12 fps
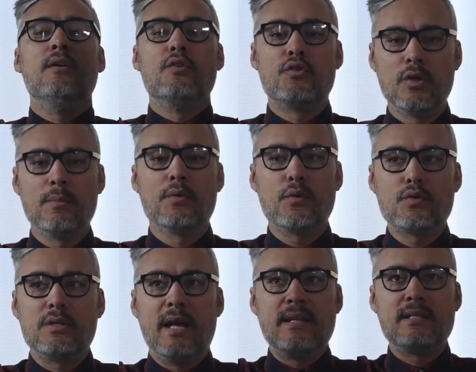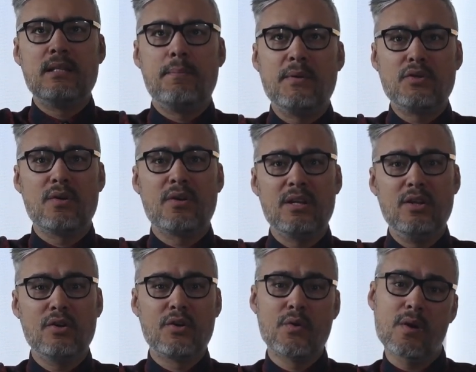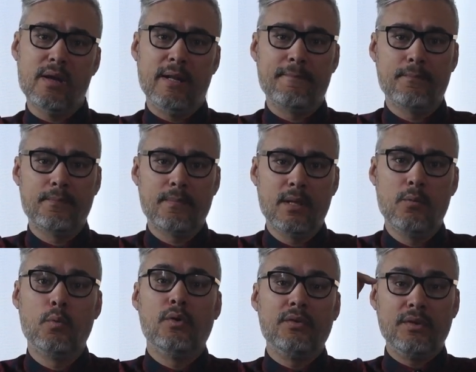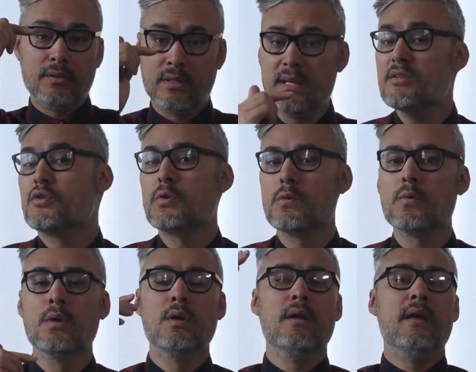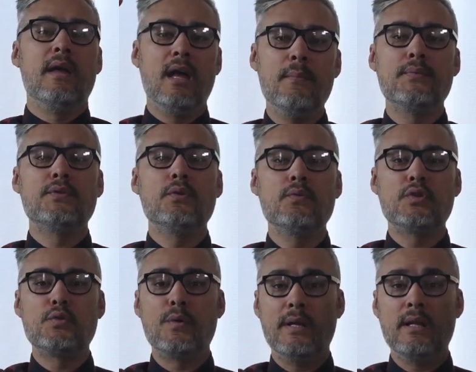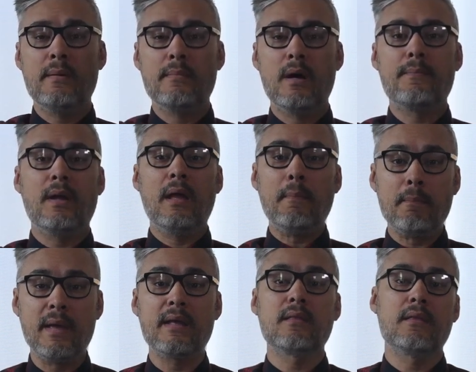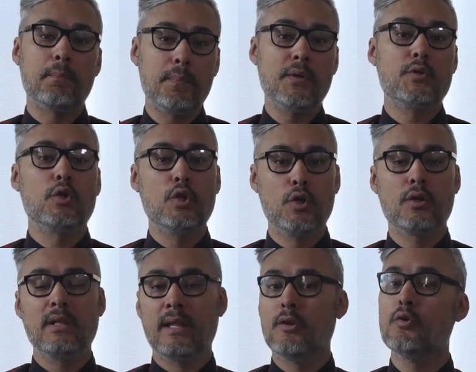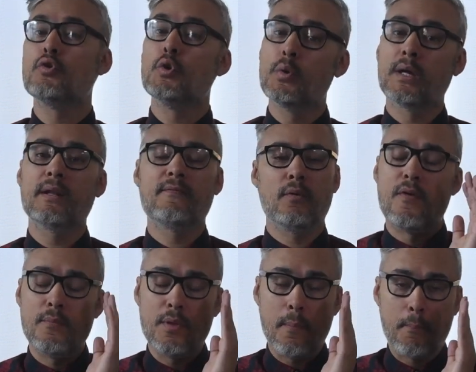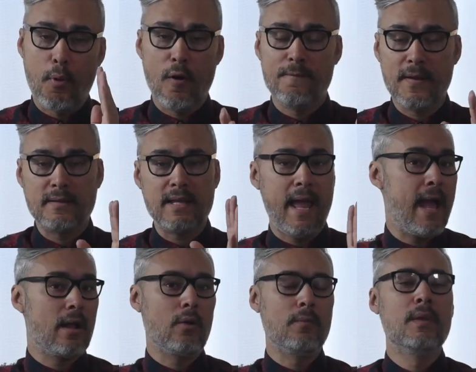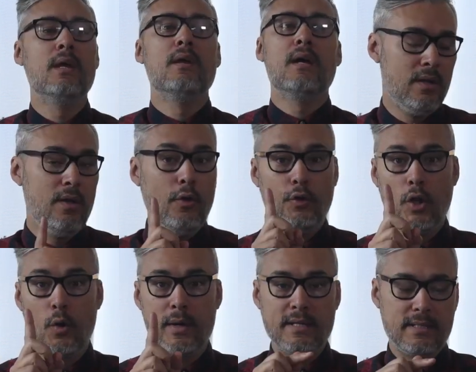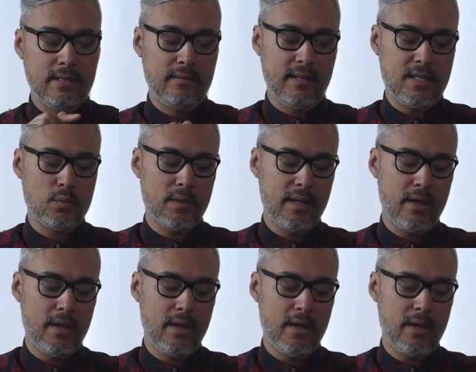some of those lines in the picture are going to look crooked. Well, this tool helps you straighten them up and make the picture look like you took it from the perfect angle. Notice that this one